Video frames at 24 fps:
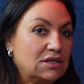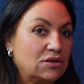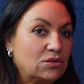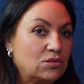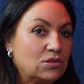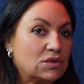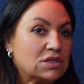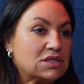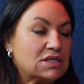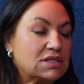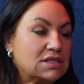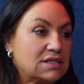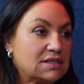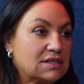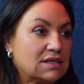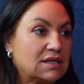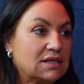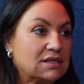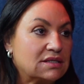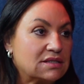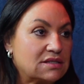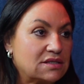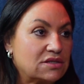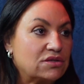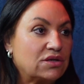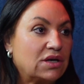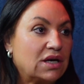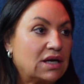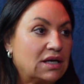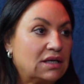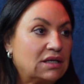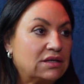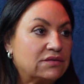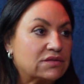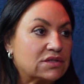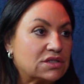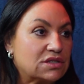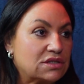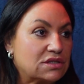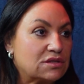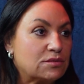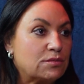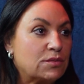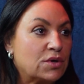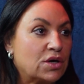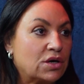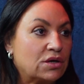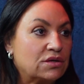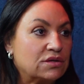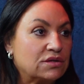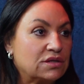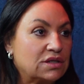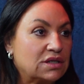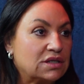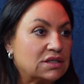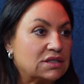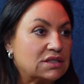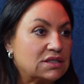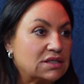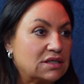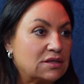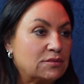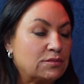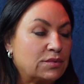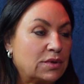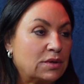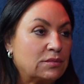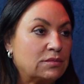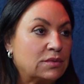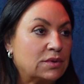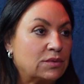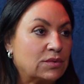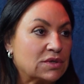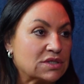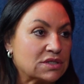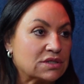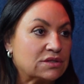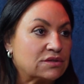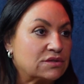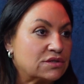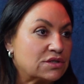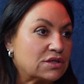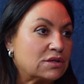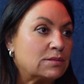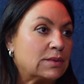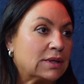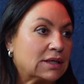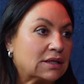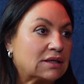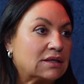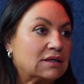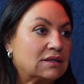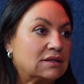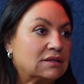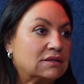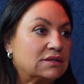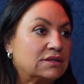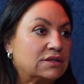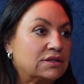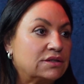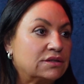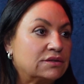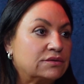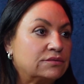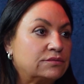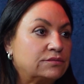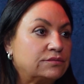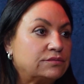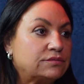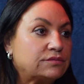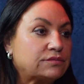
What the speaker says: once he said, it's okay, leave it till tomorrow, that it probably wasn't going to go back in,